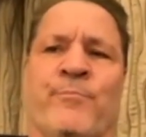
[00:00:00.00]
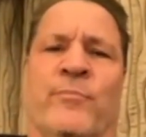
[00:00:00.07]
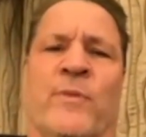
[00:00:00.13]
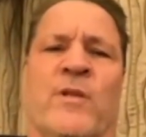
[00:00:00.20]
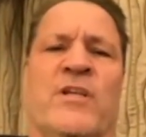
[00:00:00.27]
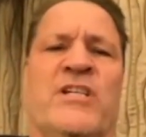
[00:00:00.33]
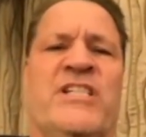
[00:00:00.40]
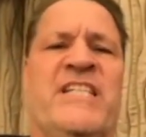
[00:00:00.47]

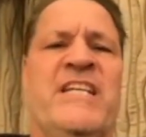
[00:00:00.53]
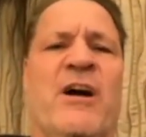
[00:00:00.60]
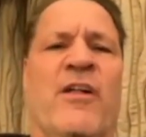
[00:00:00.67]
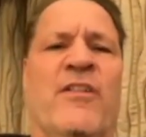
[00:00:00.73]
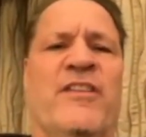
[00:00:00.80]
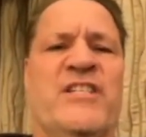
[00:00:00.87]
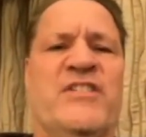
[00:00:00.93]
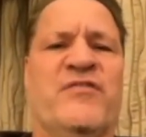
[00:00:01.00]
you see all
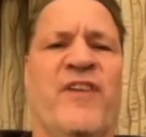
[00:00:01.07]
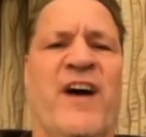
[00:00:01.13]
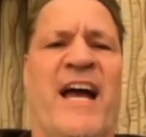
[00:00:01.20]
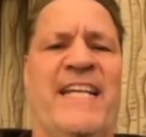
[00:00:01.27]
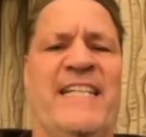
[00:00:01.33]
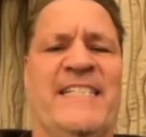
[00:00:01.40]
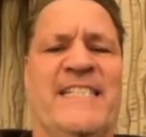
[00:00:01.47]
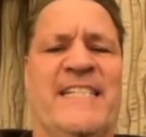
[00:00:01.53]
these
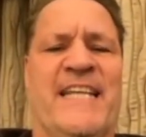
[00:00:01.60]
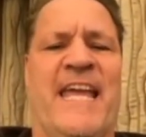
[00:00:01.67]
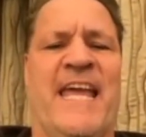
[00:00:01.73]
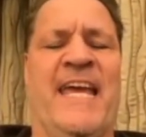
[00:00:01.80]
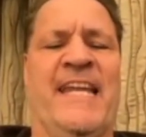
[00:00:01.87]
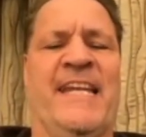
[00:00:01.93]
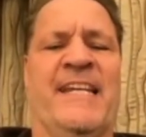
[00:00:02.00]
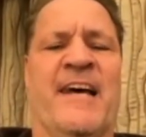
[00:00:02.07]
fights
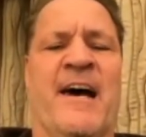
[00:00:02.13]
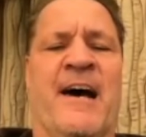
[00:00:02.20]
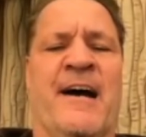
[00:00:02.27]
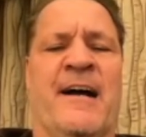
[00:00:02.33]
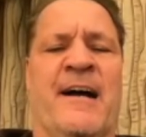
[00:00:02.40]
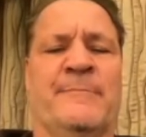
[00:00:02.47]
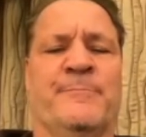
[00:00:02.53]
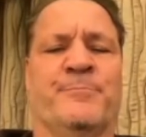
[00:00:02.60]
and
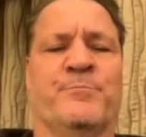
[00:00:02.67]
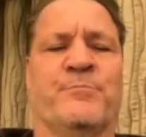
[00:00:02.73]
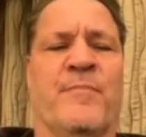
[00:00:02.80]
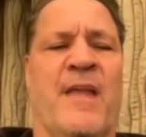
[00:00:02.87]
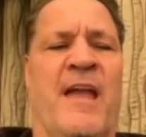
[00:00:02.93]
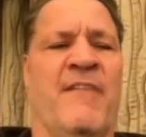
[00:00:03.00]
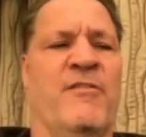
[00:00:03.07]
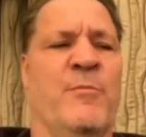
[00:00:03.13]

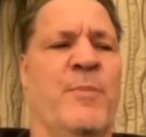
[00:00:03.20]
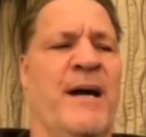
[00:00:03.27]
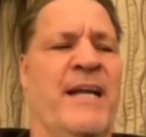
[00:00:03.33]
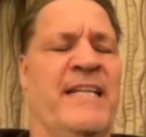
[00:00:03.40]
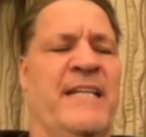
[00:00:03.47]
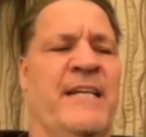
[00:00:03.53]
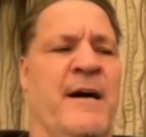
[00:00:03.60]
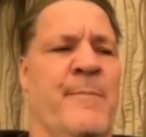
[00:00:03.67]

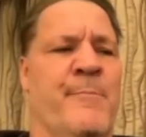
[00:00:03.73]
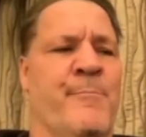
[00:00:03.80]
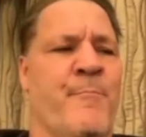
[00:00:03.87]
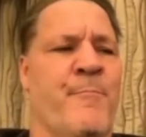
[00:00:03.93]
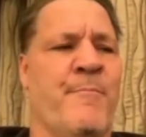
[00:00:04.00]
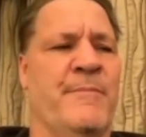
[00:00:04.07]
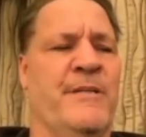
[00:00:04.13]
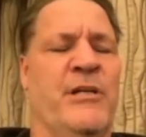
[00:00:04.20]
everybody you
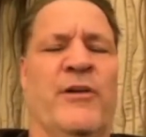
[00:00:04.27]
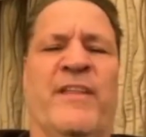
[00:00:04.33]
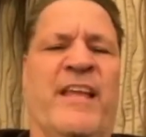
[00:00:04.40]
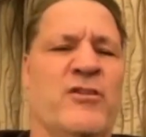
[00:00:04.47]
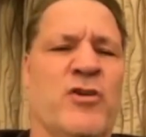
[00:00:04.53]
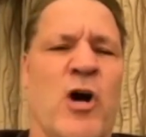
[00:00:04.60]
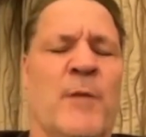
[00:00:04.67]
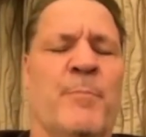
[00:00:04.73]
know, they
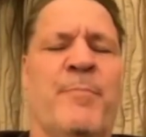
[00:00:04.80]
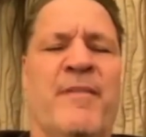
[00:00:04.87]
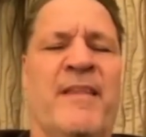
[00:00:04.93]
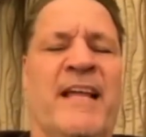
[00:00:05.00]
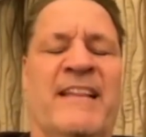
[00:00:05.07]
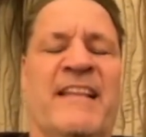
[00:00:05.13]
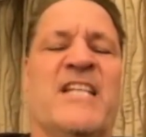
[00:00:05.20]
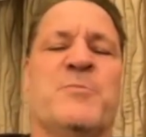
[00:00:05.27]
talk
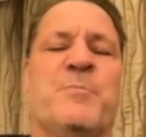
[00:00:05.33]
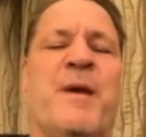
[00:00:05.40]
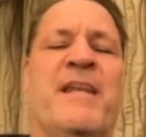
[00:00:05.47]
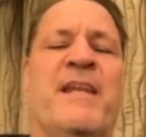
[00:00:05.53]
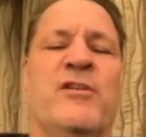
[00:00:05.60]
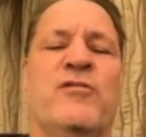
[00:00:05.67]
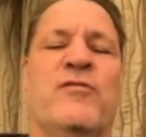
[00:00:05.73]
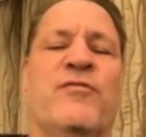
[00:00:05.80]
like they
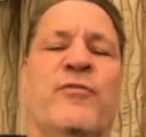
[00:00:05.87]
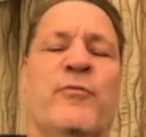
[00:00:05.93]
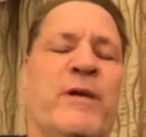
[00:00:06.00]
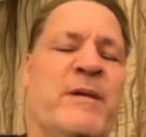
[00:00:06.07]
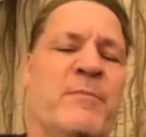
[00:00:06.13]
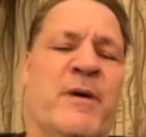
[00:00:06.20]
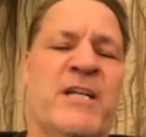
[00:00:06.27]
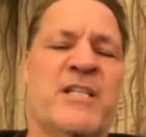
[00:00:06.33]
spend
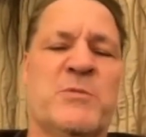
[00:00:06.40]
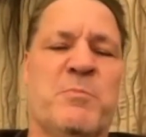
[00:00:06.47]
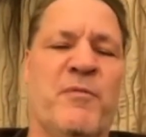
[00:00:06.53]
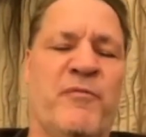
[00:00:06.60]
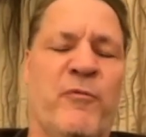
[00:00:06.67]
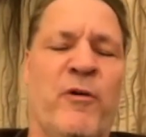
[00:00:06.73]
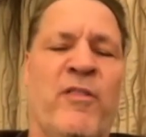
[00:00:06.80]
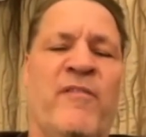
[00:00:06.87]
3 months
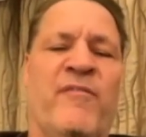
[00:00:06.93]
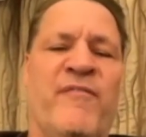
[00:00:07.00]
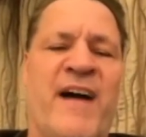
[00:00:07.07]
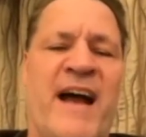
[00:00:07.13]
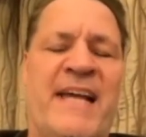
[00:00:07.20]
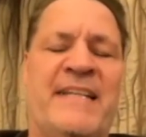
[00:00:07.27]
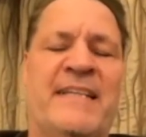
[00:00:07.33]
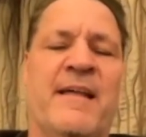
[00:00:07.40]
before the
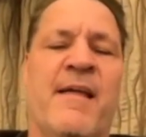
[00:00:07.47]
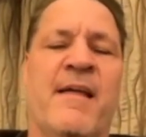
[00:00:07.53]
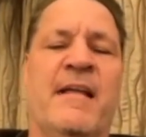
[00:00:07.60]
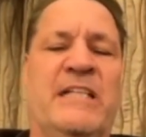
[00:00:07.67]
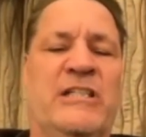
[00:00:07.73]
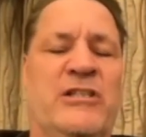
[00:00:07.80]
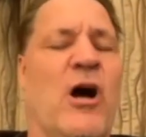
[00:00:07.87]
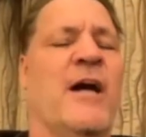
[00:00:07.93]
fight
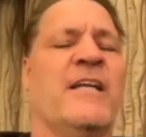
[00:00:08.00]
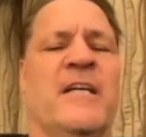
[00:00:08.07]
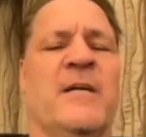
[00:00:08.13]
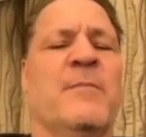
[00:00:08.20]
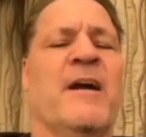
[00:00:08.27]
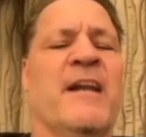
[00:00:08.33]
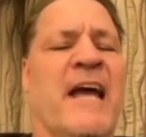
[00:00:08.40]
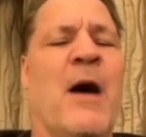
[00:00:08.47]
talking
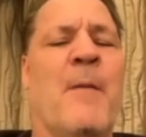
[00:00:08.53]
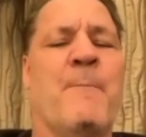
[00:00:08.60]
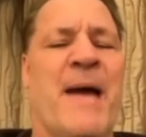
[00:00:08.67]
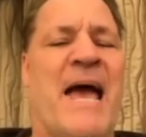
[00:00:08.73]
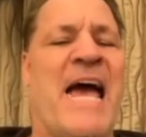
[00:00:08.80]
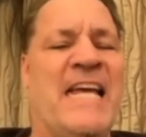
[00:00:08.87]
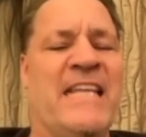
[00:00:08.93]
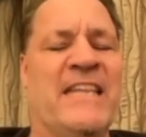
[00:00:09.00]
about how
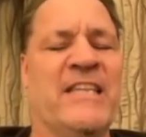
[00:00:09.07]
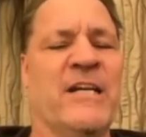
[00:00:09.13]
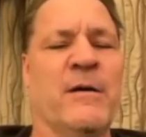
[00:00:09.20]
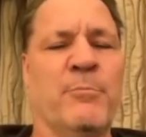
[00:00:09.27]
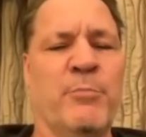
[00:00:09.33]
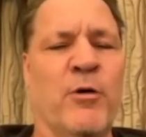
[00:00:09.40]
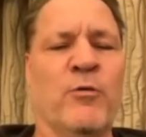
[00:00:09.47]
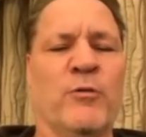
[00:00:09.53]
bad their
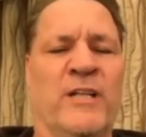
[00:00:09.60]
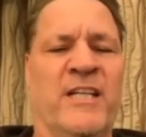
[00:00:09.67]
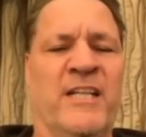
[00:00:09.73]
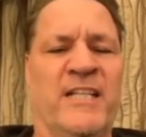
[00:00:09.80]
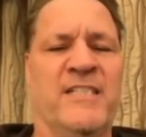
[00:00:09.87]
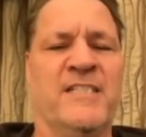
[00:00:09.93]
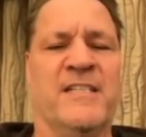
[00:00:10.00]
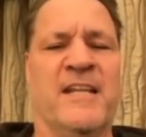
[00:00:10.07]
opponent
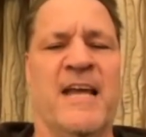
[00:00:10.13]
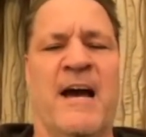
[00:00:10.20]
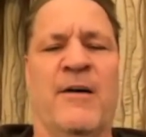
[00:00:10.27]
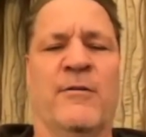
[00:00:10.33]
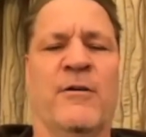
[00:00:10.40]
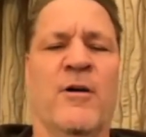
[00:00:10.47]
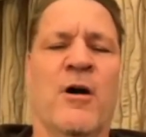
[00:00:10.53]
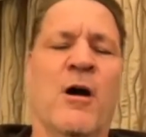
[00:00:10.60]
is and
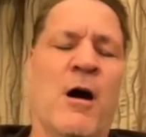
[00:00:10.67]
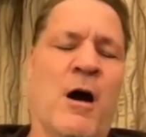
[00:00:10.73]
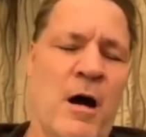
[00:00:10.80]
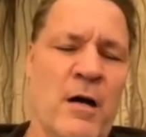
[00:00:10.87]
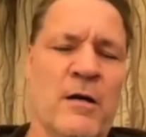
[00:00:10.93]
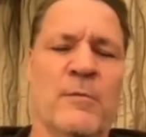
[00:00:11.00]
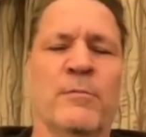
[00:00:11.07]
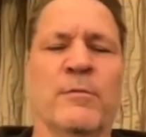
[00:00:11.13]
how
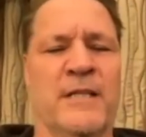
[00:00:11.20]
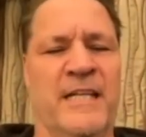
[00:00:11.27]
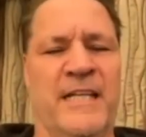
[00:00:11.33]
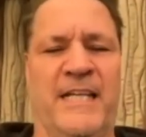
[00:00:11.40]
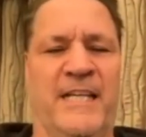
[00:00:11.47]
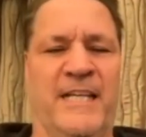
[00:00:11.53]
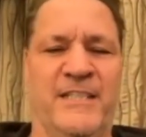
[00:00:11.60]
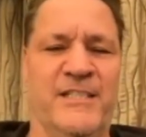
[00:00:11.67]
horrible
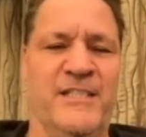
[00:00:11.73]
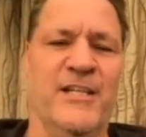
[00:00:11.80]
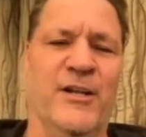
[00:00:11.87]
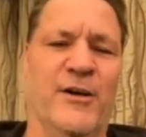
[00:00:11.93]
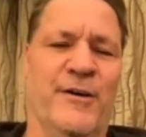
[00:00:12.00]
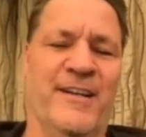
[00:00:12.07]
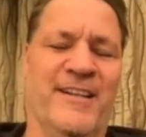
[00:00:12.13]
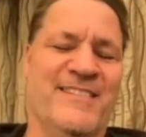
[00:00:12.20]
he is, you
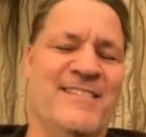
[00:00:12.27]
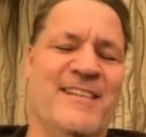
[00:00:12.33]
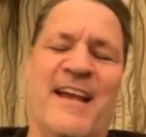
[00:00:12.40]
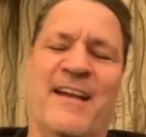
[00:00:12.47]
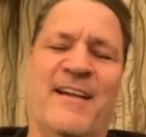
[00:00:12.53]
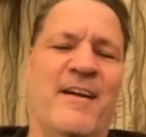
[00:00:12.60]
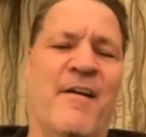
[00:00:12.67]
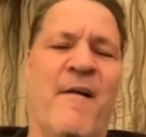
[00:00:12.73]
know, and it's
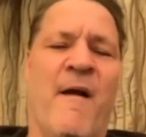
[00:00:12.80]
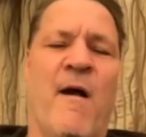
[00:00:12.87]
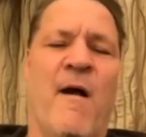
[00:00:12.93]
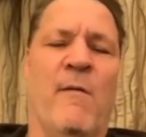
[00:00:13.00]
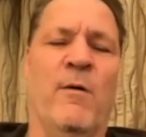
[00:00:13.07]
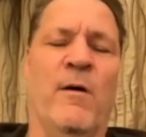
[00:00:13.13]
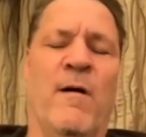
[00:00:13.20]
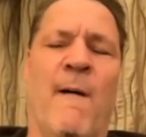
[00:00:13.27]
like,
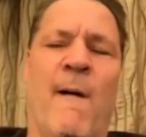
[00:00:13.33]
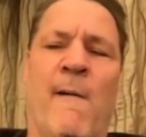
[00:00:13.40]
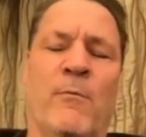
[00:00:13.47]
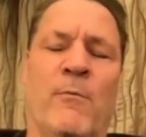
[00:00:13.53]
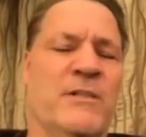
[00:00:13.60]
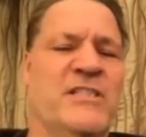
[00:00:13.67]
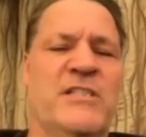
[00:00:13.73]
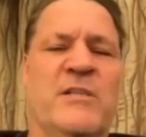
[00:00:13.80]
well,
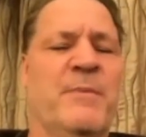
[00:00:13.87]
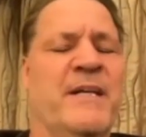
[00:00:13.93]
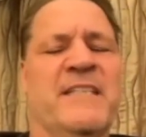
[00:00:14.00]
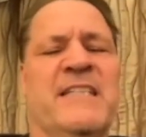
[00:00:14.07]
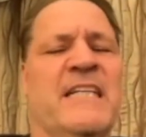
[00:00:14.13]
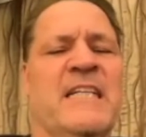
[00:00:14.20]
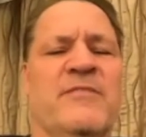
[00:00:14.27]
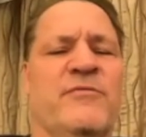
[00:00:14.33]
what's the big
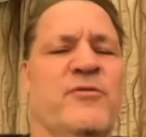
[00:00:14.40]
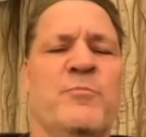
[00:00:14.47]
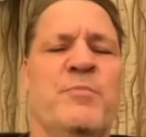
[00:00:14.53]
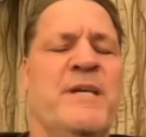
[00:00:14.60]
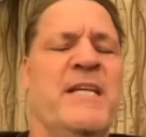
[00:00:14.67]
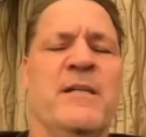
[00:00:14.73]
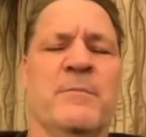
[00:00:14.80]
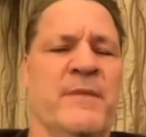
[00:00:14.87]
deal if you
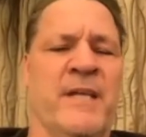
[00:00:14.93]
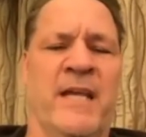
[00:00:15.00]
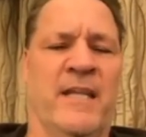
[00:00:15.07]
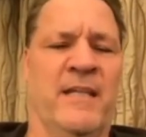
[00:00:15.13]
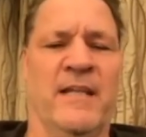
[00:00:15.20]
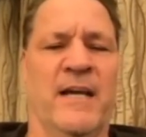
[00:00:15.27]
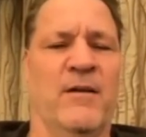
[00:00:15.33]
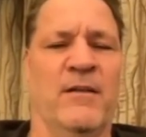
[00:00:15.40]
beat him then?
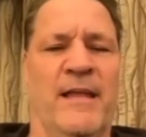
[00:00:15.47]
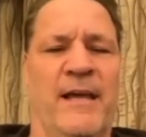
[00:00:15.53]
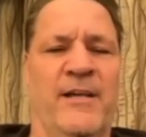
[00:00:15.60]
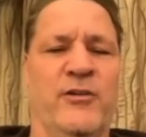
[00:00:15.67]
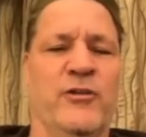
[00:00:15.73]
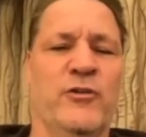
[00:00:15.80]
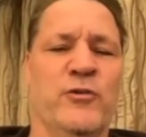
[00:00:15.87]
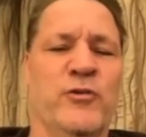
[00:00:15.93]
Like
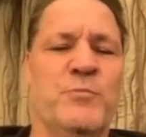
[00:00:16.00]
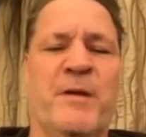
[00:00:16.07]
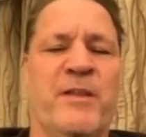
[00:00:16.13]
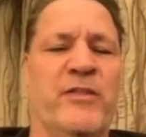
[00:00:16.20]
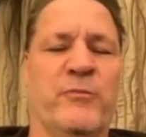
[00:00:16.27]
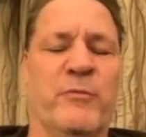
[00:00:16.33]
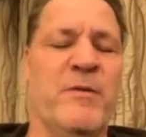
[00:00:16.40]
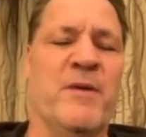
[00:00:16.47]
you
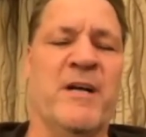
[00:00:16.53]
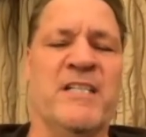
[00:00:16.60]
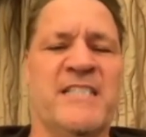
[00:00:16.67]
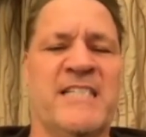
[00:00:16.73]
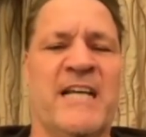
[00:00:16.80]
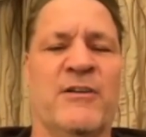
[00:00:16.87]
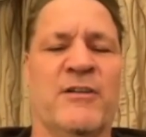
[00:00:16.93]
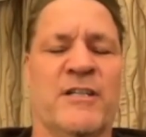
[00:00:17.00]
spent 3 months
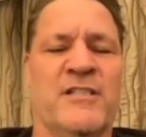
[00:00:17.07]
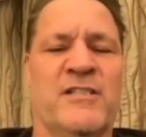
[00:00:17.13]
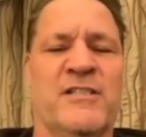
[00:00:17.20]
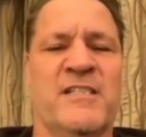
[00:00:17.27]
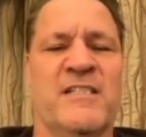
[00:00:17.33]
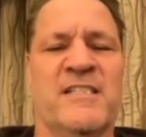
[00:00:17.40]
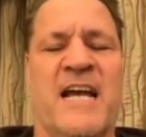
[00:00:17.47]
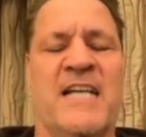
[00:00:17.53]
telling us
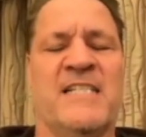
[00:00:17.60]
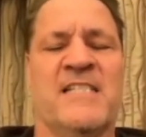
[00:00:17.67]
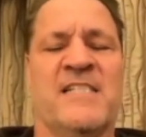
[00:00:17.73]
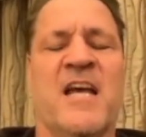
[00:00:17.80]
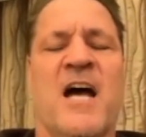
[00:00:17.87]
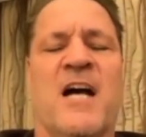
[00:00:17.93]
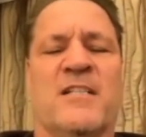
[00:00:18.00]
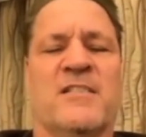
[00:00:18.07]
this guy
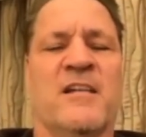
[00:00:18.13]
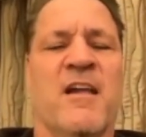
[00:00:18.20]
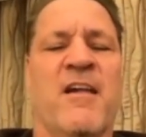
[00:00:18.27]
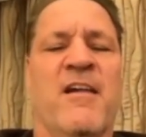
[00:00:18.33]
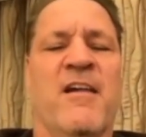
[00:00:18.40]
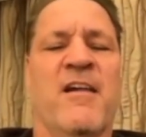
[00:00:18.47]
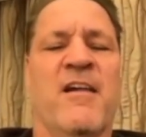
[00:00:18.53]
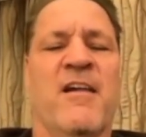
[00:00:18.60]
sucks,
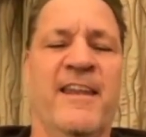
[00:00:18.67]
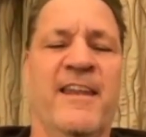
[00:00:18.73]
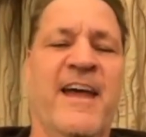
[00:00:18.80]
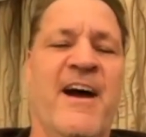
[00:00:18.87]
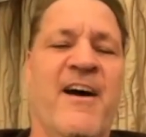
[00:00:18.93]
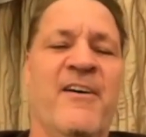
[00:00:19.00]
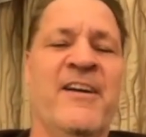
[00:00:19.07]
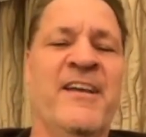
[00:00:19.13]
and
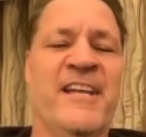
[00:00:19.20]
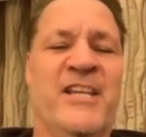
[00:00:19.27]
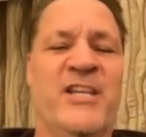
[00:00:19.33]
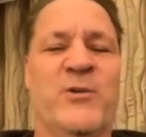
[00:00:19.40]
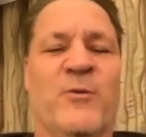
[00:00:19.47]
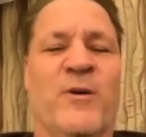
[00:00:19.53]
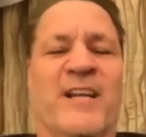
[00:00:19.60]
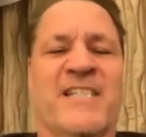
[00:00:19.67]
now
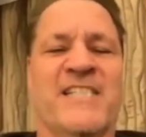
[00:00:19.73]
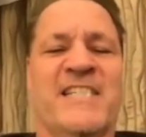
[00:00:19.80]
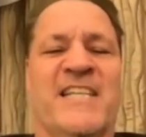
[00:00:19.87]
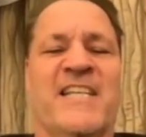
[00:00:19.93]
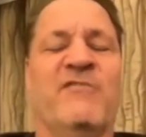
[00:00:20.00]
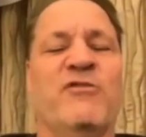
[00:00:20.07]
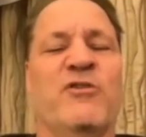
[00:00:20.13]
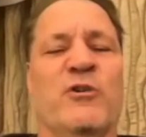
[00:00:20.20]
you want us to
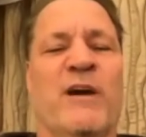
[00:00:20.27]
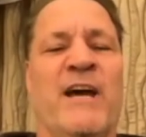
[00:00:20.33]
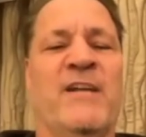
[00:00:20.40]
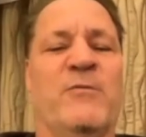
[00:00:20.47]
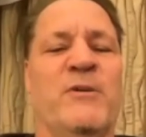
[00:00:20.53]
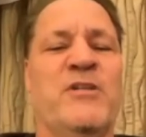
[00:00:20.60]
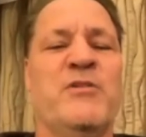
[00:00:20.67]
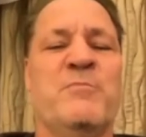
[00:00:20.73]
give you
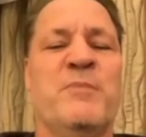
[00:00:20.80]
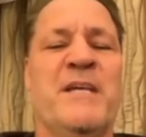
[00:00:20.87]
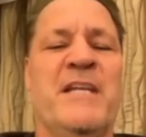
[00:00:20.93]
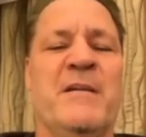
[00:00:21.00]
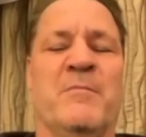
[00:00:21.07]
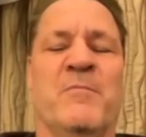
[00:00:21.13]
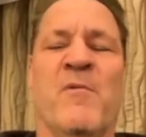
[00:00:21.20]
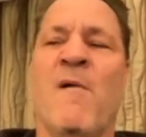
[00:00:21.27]
credit when you beat
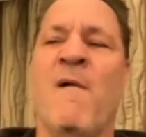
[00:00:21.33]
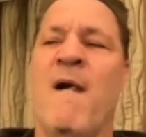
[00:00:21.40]
him.